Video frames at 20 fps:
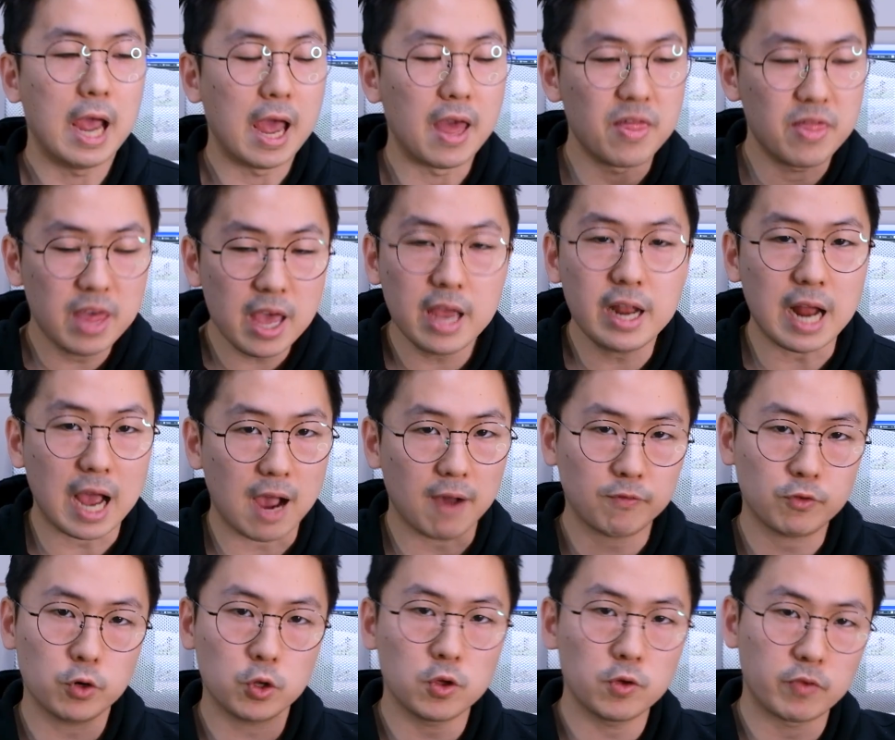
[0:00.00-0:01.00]
And then
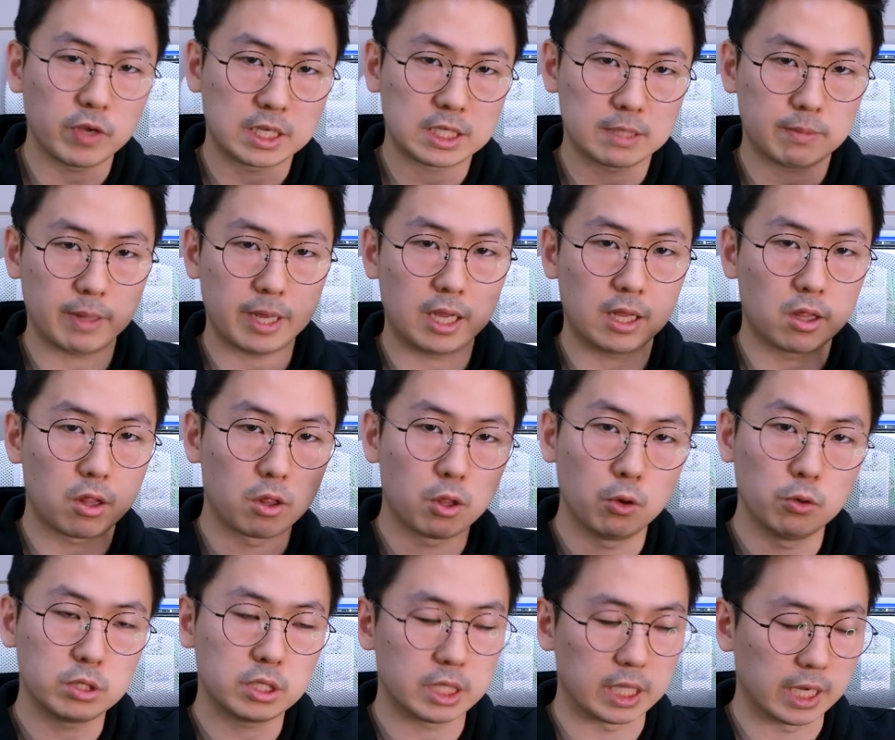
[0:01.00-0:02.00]
after you've explained
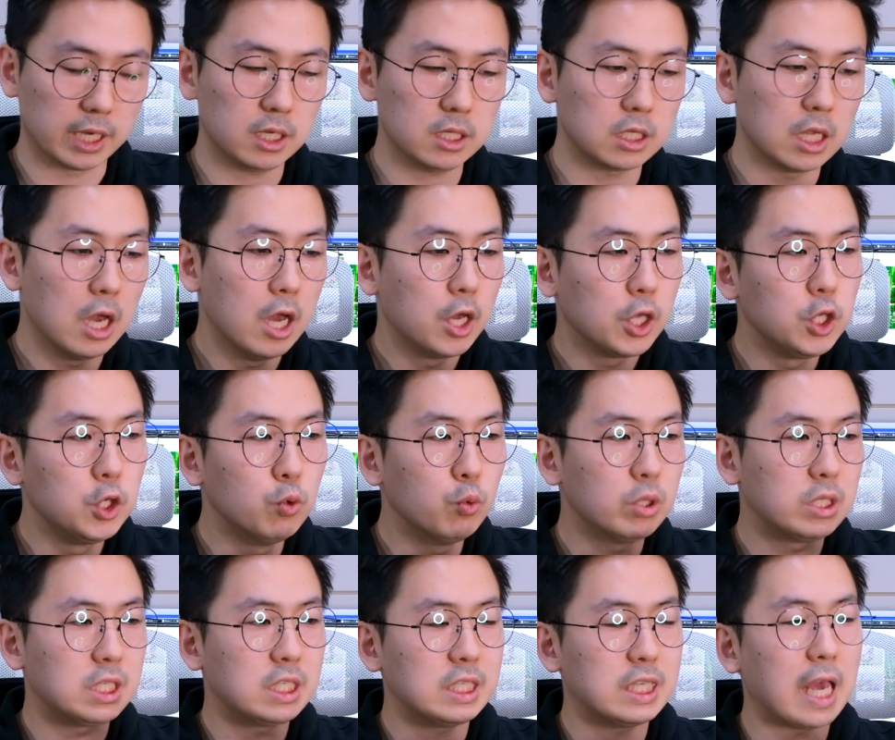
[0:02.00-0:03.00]
those things, you
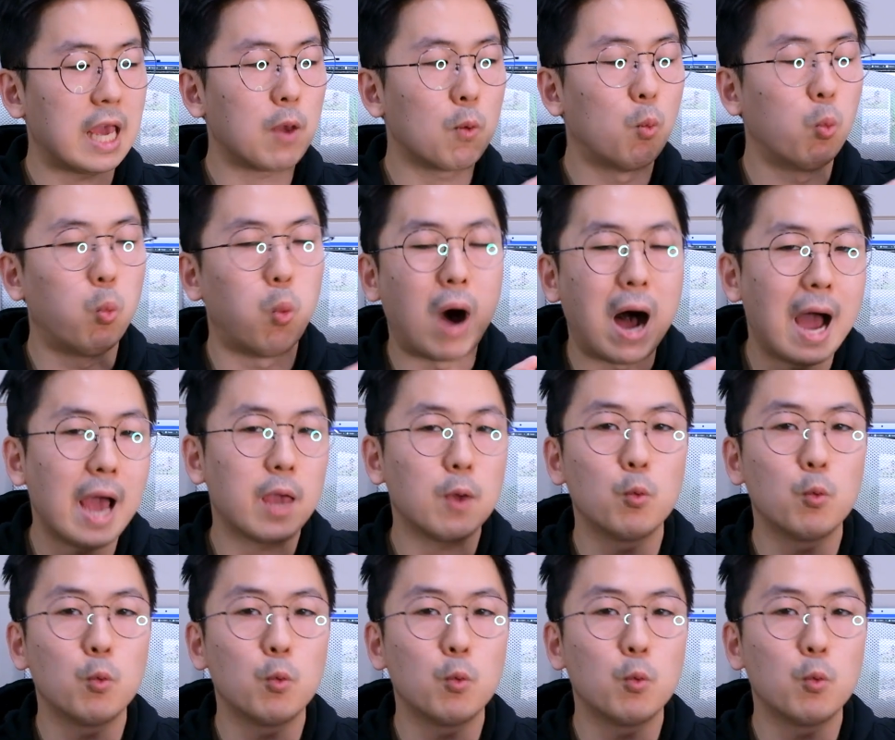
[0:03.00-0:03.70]
would say why